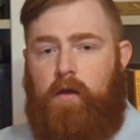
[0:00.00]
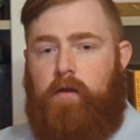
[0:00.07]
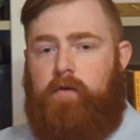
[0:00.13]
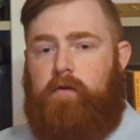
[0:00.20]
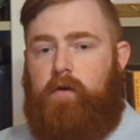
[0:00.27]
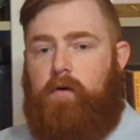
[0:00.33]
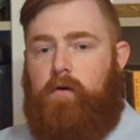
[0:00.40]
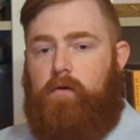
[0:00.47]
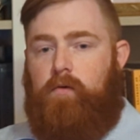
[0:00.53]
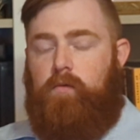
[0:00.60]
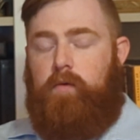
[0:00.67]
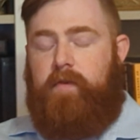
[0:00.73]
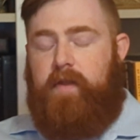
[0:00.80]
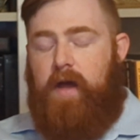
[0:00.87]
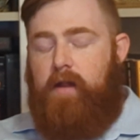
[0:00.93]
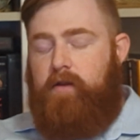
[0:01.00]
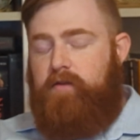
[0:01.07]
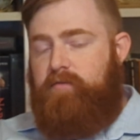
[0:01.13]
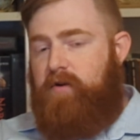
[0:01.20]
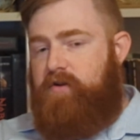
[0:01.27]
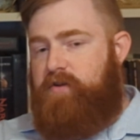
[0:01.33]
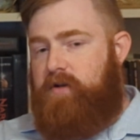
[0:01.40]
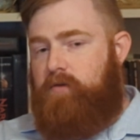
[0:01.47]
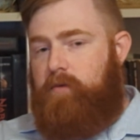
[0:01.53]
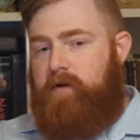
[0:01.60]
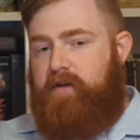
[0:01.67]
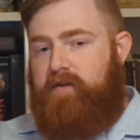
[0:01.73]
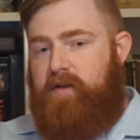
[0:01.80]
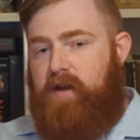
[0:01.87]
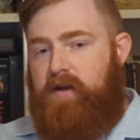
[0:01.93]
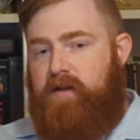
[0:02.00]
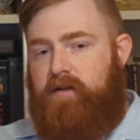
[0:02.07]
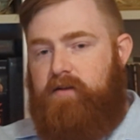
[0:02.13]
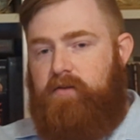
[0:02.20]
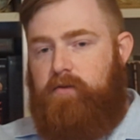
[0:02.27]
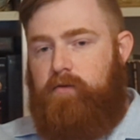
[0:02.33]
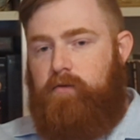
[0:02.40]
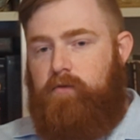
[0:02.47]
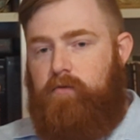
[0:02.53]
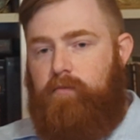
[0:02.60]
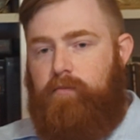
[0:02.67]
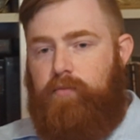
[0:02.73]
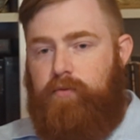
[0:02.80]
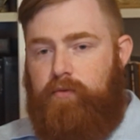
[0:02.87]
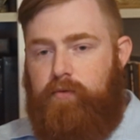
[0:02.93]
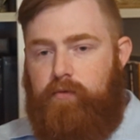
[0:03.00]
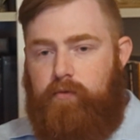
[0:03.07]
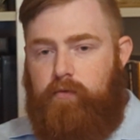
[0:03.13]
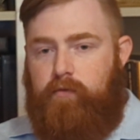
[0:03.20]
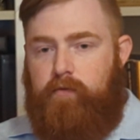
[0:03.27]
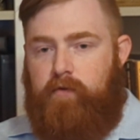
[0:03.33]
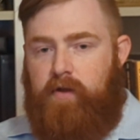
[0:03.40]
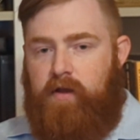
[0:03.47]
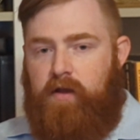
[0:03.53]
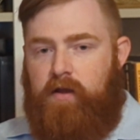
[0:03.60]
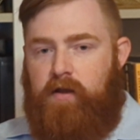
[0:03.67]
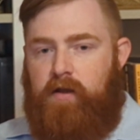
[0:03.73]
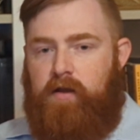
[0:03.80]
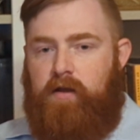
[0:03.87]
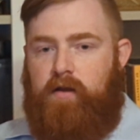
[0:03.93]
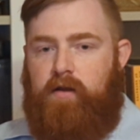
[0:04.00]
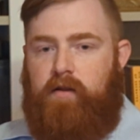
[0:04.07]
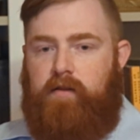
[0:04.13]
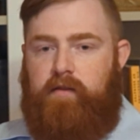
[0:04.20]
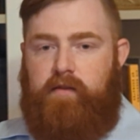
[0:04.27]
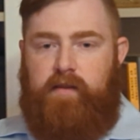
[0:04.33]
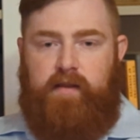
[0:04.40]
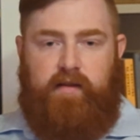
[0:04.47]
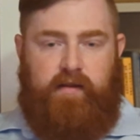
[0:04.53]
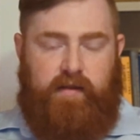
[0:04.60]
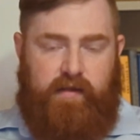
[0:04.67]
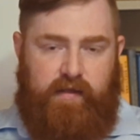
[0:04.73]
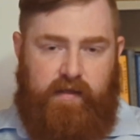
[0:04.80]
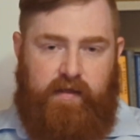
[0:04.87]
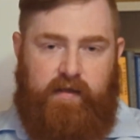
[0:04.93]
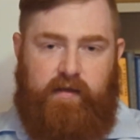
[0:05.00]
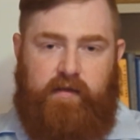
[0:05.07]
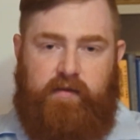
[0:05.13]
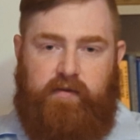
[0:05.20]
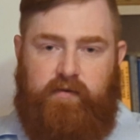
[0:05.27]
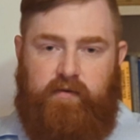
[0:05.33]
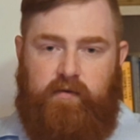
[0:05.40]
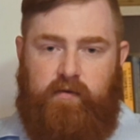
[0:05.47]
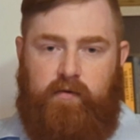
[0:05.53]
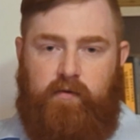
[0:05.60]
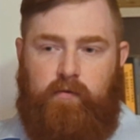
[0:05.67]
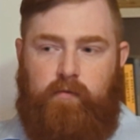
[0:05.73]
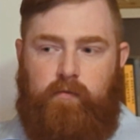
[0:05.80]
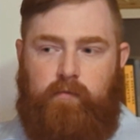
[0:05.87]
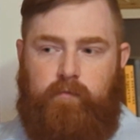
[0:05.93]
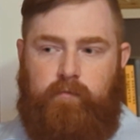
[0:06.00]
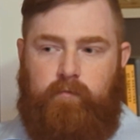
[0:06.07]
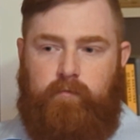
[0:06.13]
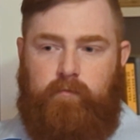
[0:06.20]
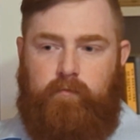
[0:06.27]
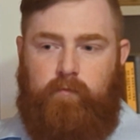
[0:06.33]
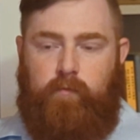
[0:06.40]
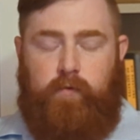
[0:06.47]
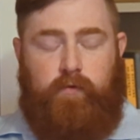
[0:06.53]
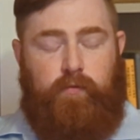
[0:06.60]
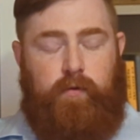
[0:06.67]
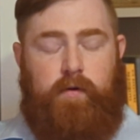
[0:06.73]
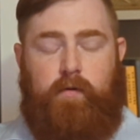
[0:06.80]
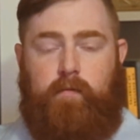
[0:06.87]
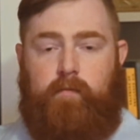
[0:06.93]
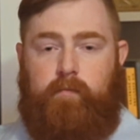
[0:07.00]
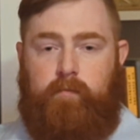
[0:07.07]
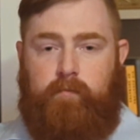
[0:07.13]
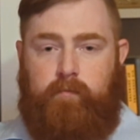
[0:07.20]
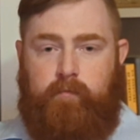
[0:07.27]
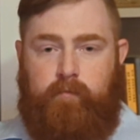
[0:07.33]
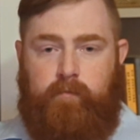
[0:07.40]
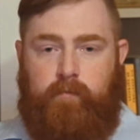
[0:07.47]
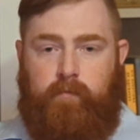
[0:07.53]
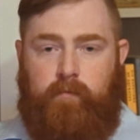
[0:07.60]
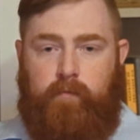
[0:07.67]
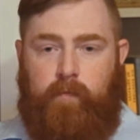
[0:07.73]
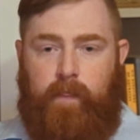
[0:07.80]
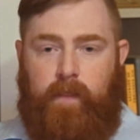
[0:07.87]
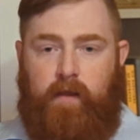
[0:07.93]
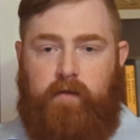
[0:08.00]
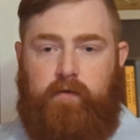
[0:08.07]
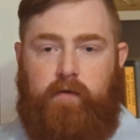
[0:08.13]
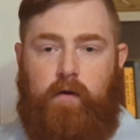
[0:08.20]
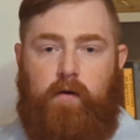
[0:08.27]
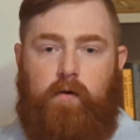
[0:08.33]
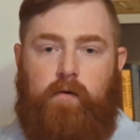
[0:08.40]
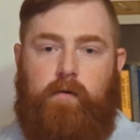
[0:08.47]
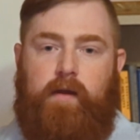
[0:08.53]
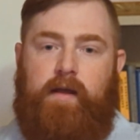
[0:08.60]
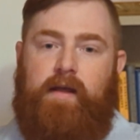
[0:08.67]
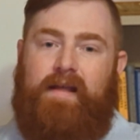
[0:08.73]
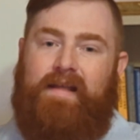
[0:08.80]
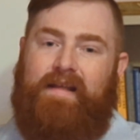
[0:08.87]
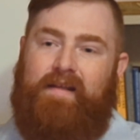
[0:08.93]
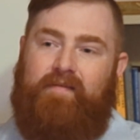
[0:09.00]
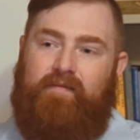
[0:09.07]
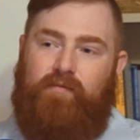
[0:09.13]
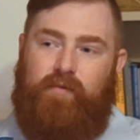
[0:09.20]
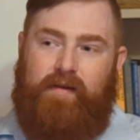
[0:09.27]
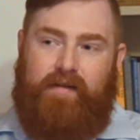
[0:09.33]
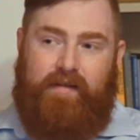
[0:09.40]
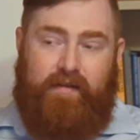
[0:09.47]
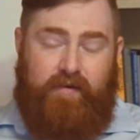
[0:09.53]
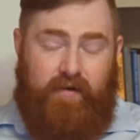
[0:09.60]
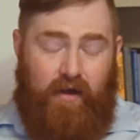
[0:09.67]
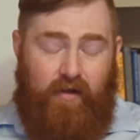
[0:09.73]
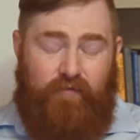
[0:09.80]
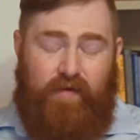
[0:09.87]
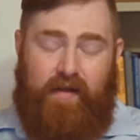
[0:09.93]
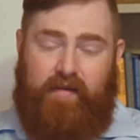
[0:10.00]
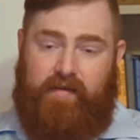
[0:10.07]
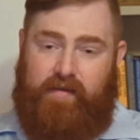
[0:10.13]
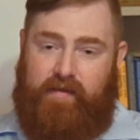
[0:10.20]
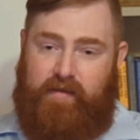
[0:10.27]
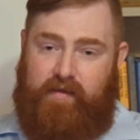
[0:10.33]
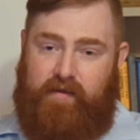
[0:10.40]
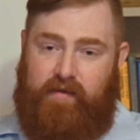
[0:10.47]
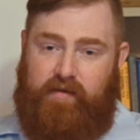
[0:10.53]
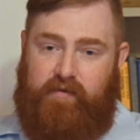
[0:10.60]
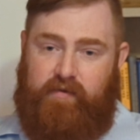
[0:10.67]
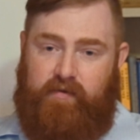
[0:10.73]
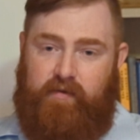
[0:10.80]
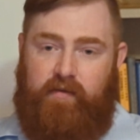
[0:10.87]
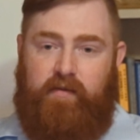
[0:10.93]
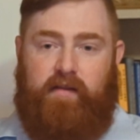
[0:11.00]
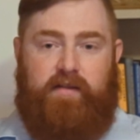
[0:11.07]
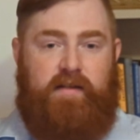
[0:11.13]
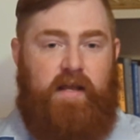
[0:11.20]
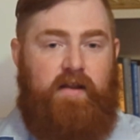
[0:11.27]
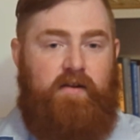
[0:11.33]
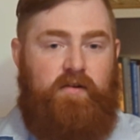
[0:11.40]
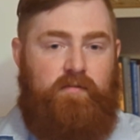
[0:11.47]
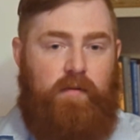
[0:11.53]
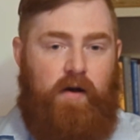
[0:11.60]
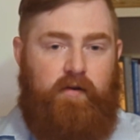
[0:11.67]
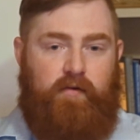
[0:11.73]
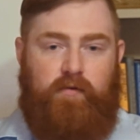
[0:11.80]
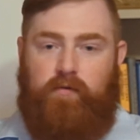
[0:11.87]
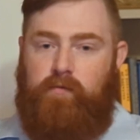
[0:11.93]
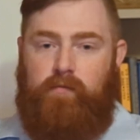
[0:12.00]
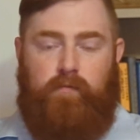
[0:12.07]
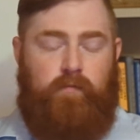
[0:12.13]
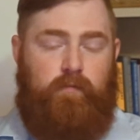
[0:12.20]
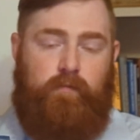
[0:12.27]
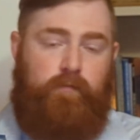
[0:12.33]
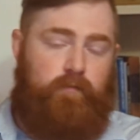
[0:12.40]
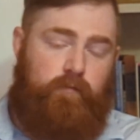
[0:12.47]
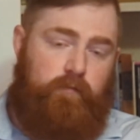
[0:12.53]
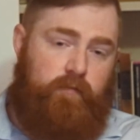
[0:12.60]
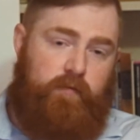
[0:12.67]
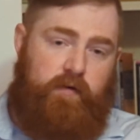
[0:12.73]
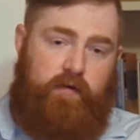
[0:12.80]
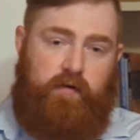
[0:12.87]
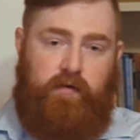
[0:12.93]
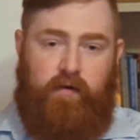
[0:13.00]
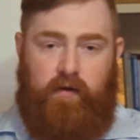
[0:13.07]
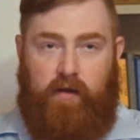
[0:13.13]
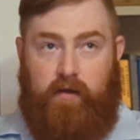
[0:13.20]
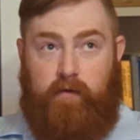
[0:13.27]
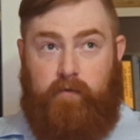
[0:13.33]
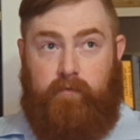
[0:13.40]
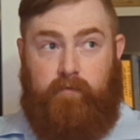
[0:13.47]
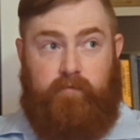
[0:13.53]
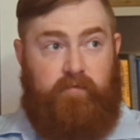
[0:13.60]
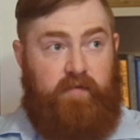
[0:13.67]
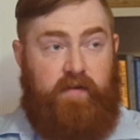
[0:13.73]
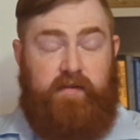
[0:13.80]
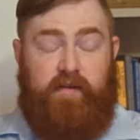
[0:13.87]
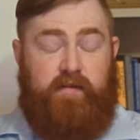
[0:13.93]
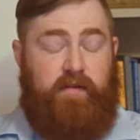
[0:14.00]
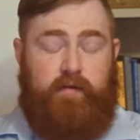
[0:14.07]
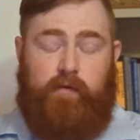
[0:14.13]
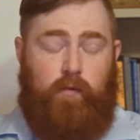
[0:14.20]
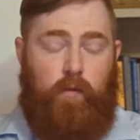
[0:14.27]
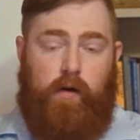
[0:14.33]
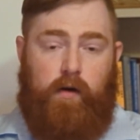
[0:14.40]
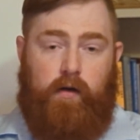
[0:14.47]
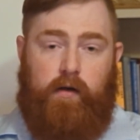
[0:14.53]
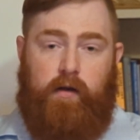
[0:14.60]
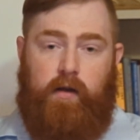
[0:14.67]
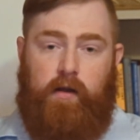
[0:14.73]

So with the Atlas project, we decided to prove that the Higgs was real. So if we did not find the Higgs, the standard model of physics doesn't work,